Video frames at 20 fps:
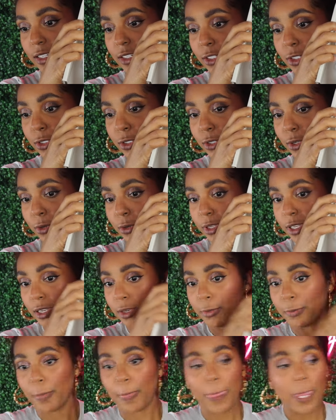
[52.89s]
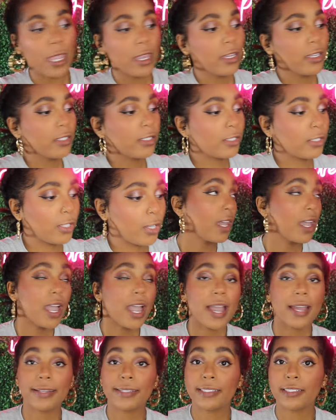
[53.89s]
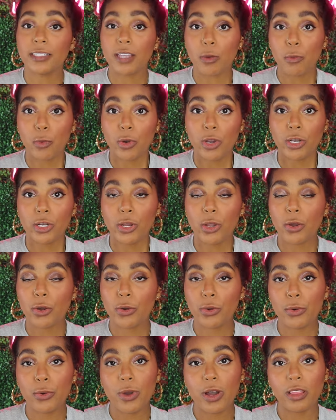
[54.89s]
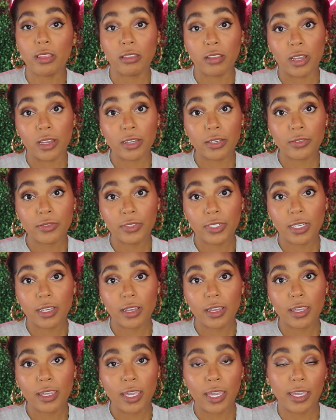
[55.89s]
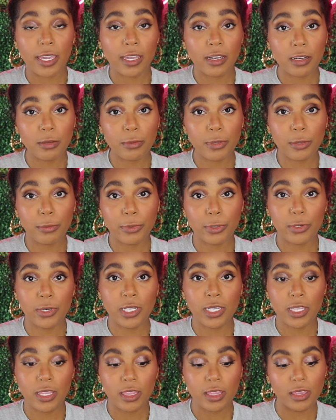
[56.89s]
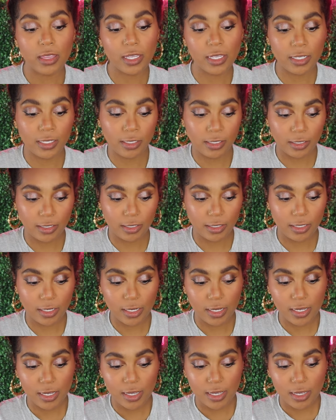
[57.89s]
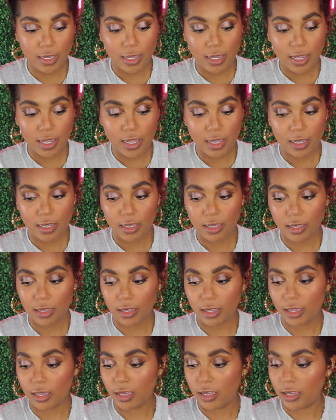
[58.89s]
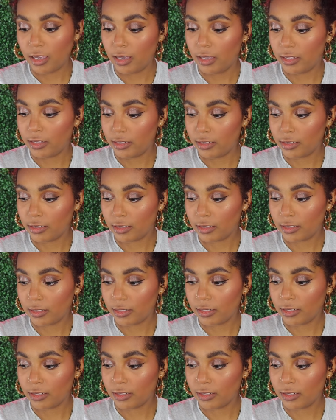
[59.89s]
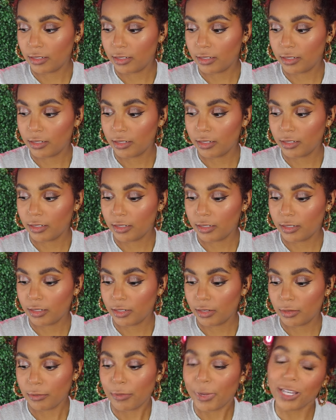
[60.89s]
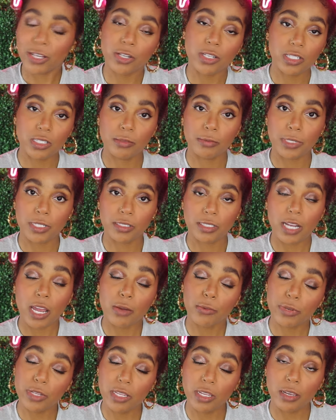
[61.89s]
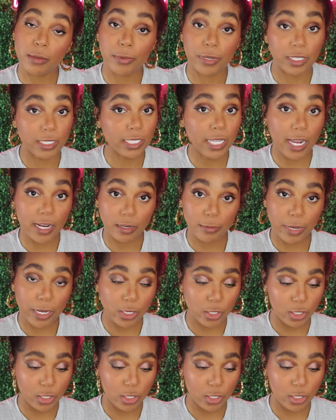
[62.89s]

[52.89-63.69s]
So cute. So, as someone who loved KKW Beauty, this is my Christmas. Not really, but it's kind of my